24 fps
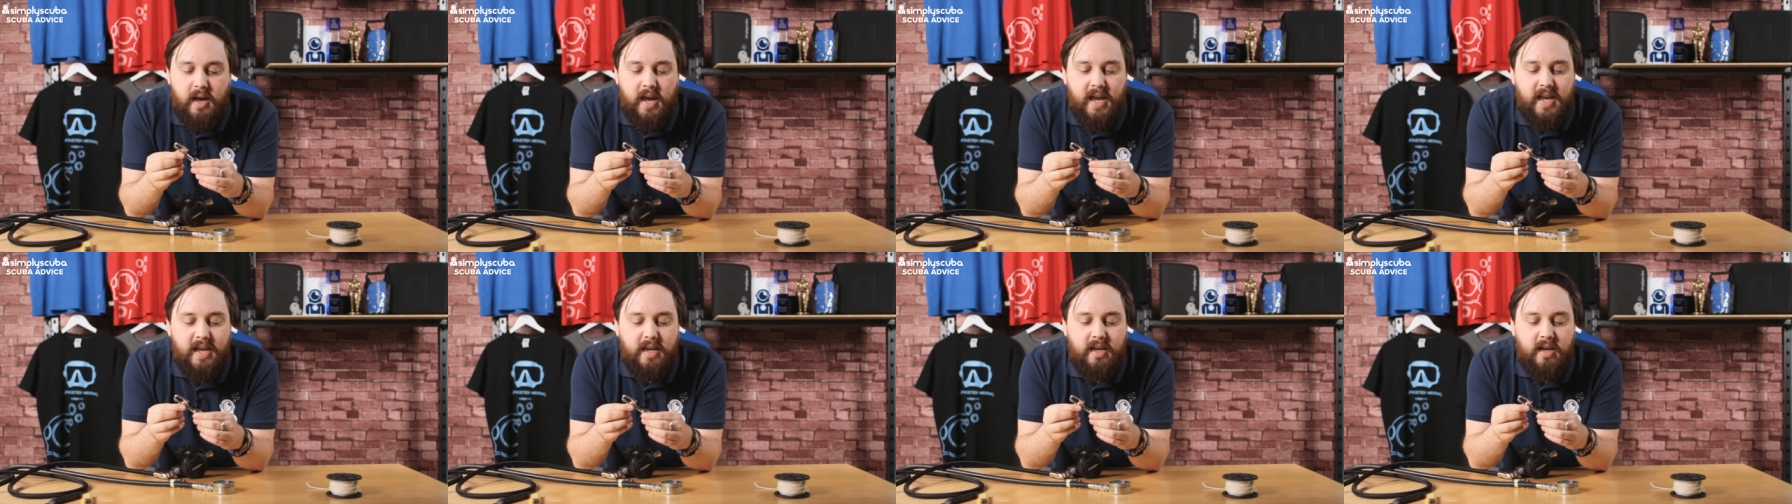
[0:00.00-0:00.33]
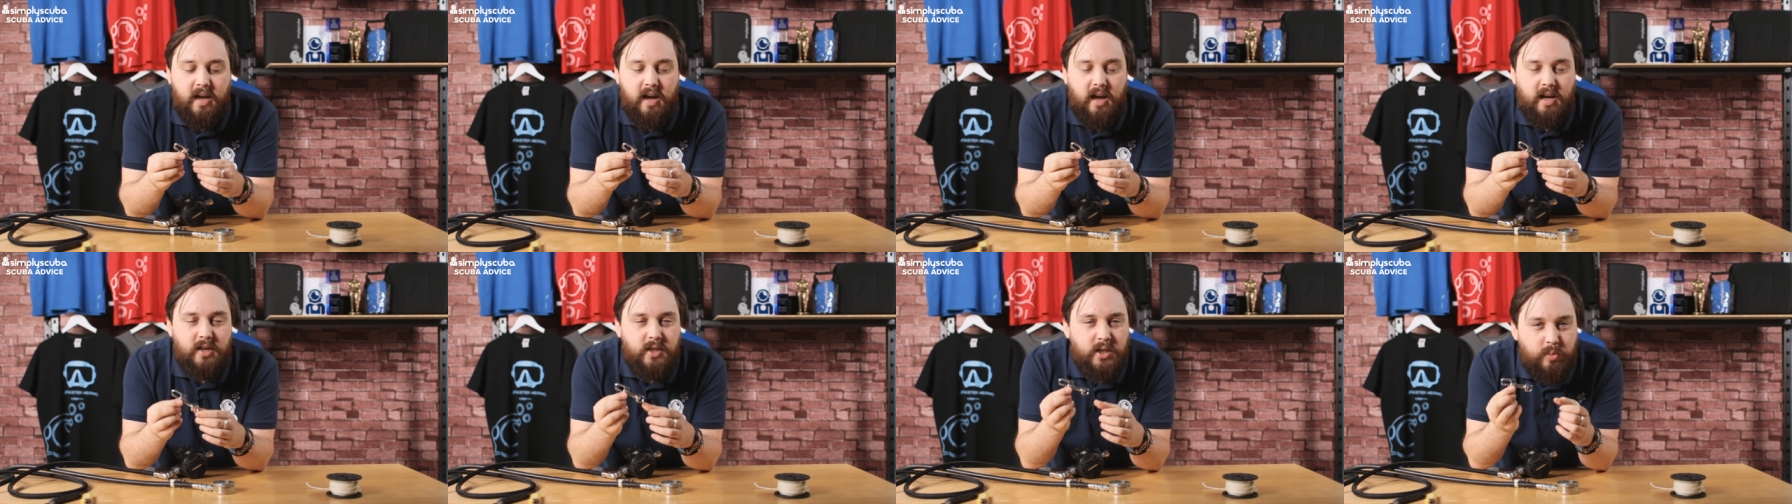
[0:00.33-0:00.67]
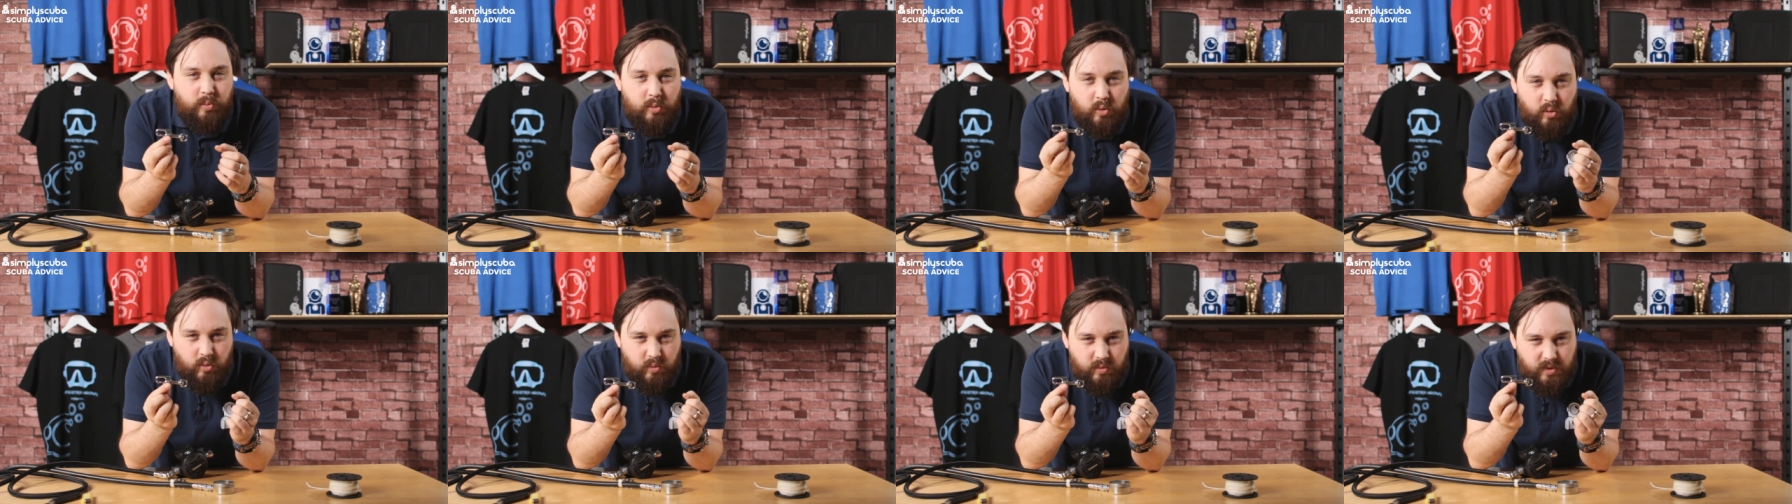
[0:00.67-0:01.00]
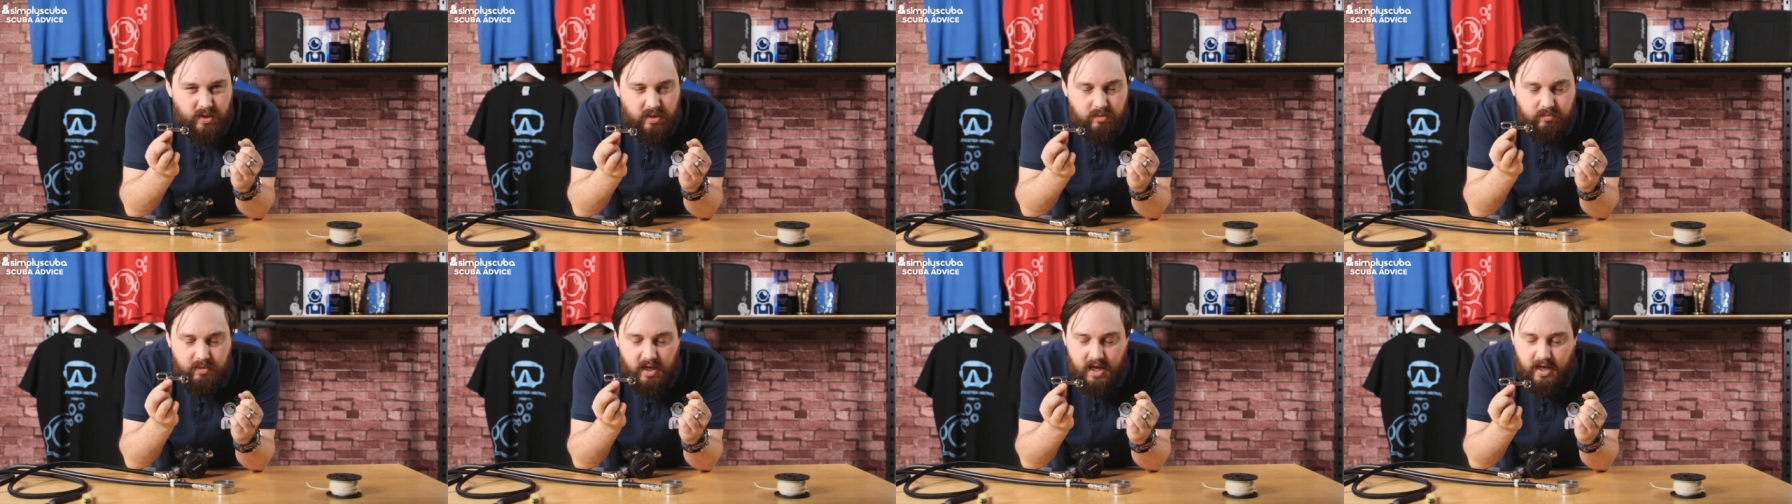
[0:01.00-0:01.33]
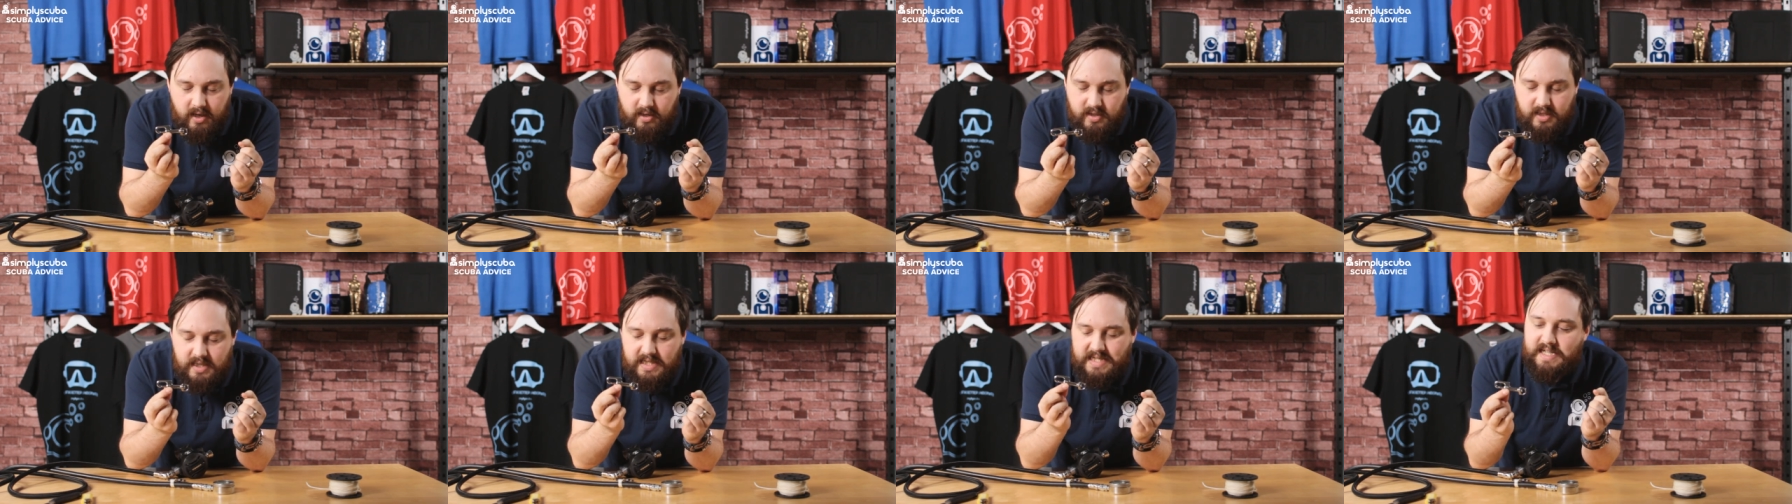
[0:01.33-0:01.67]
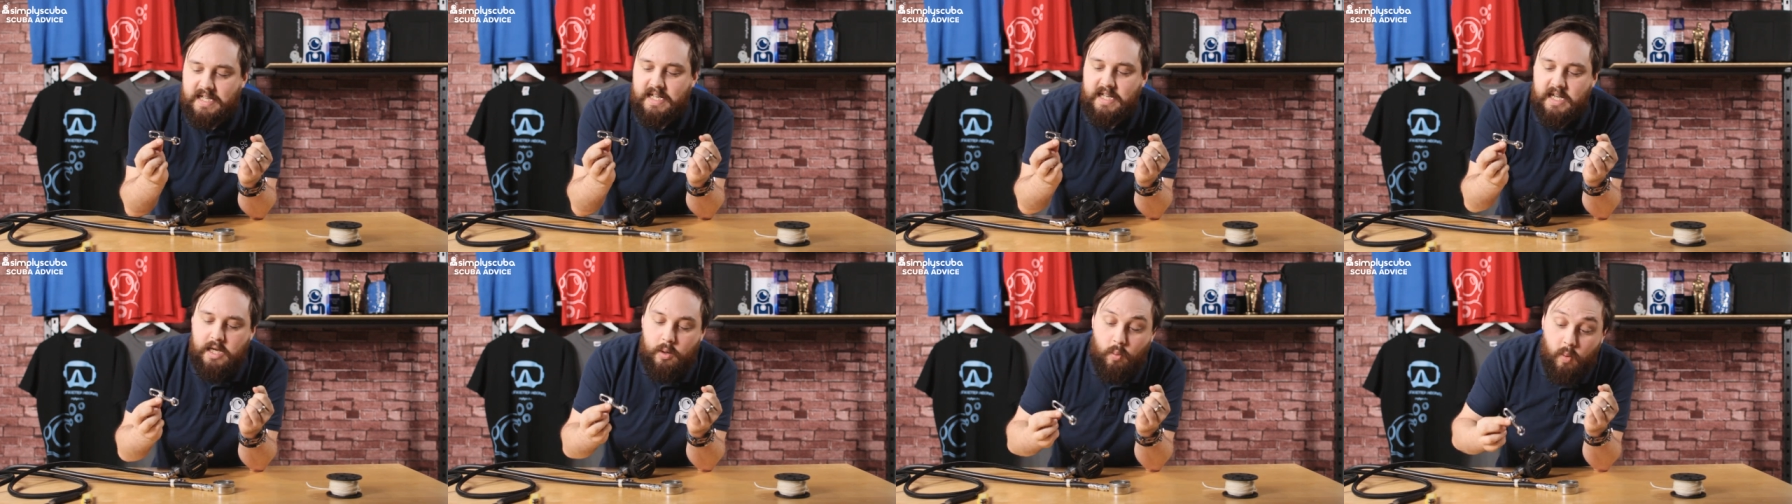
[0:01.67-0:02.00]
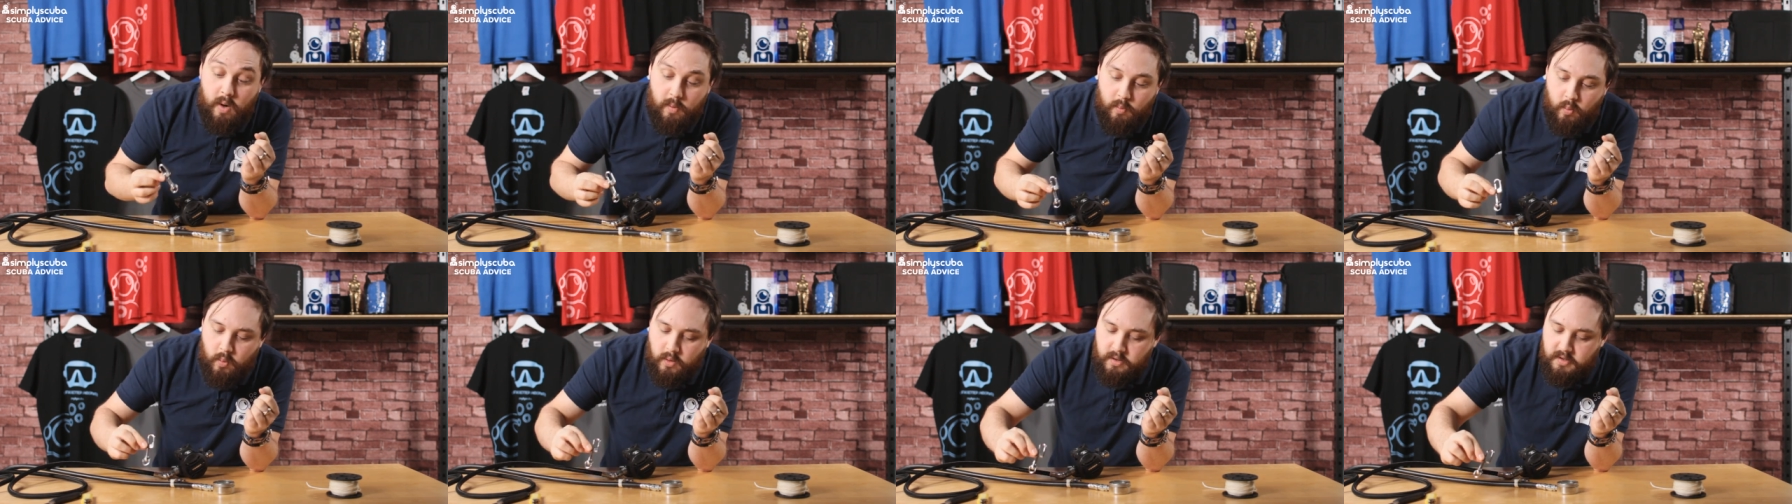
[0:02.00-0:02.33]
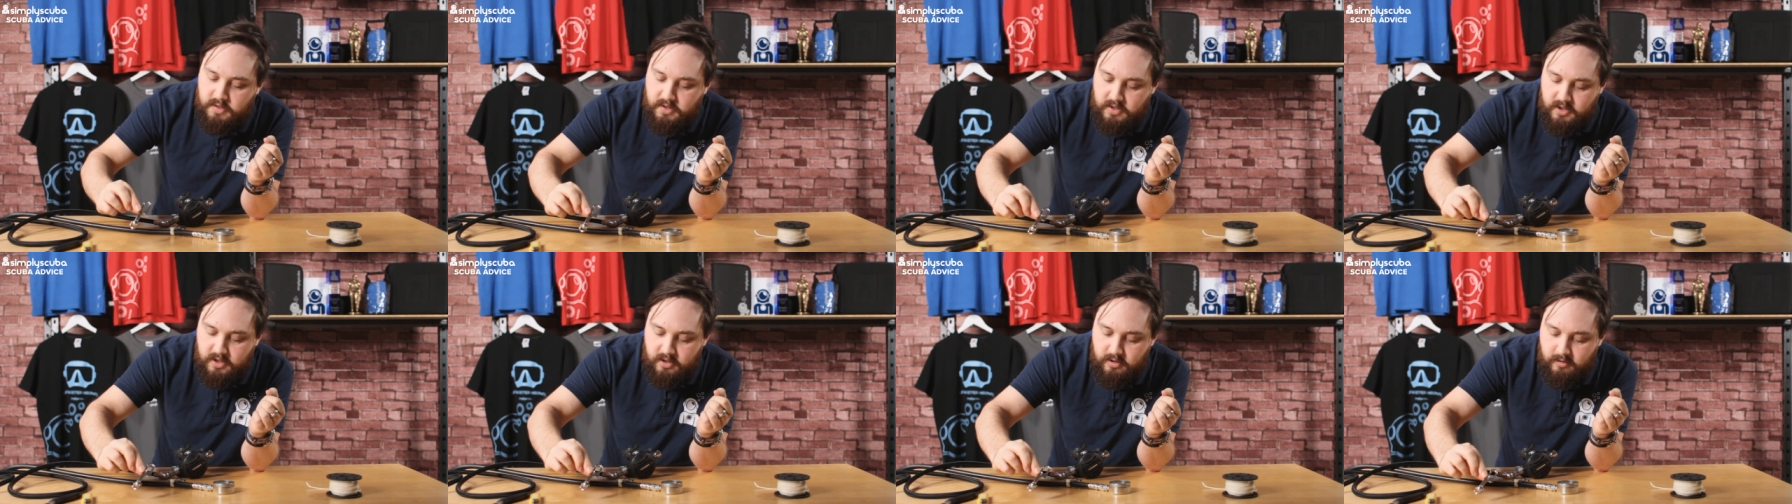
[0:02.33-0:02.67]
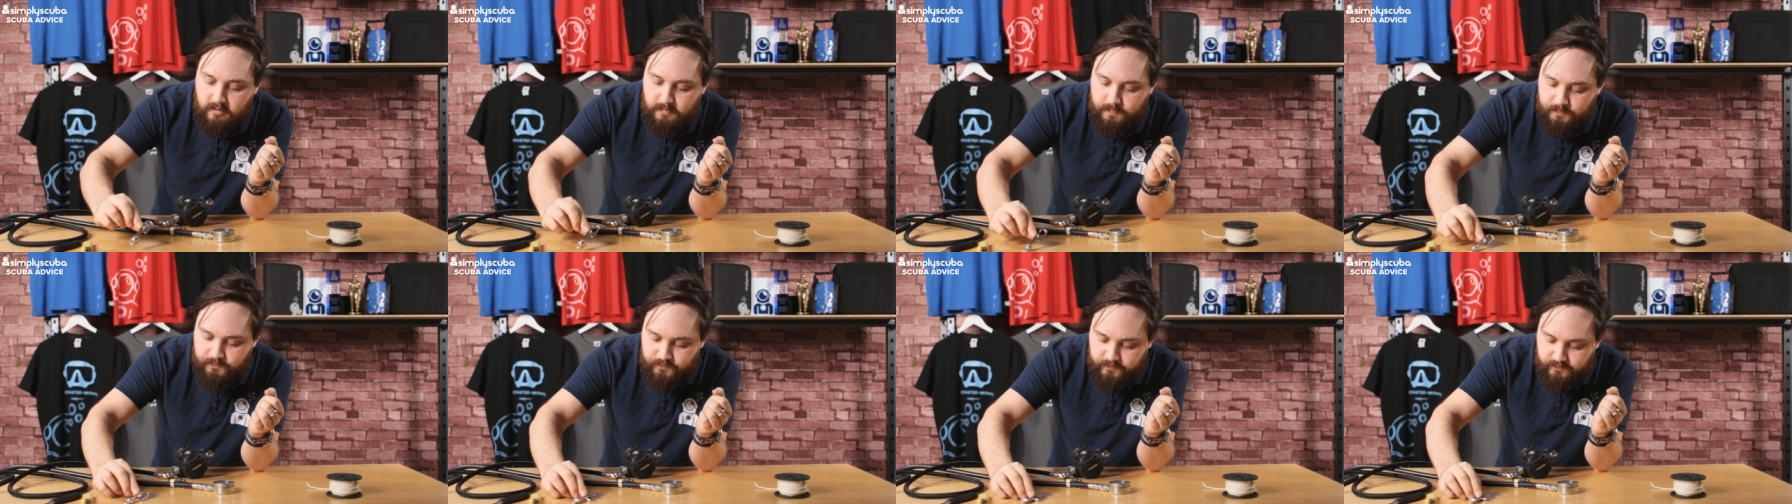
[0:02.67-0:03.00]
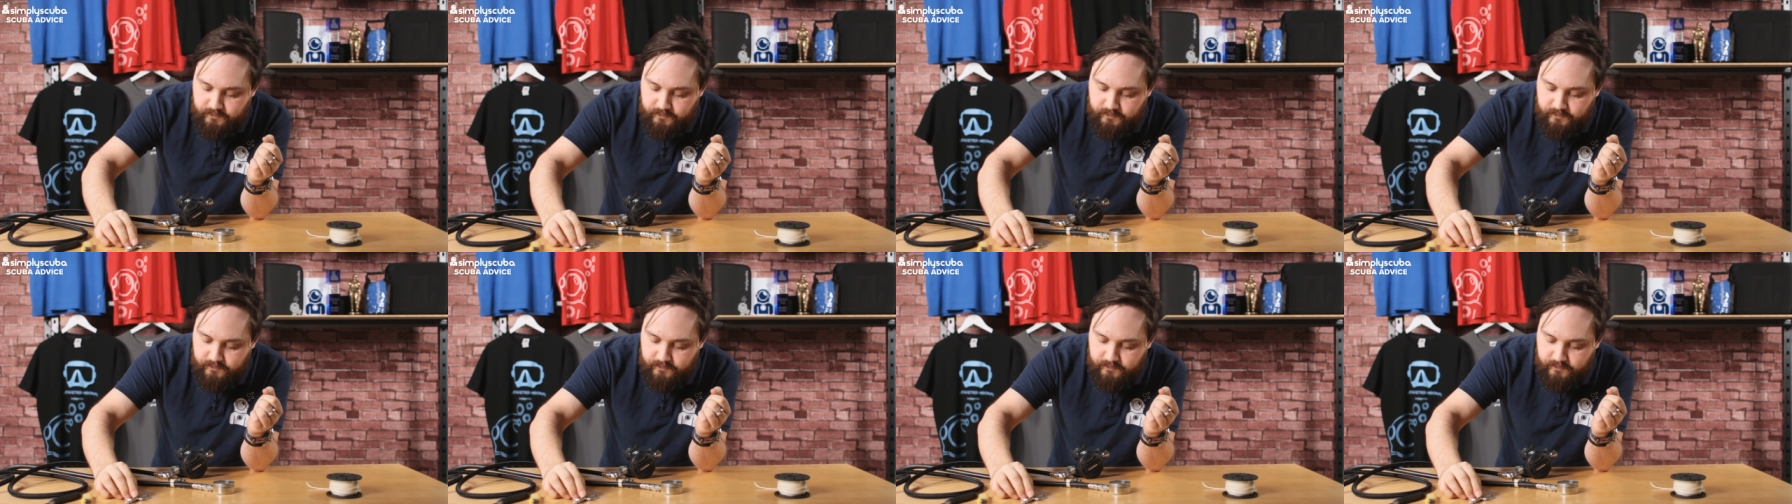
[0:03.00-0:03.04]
A small sort of dinky one will do.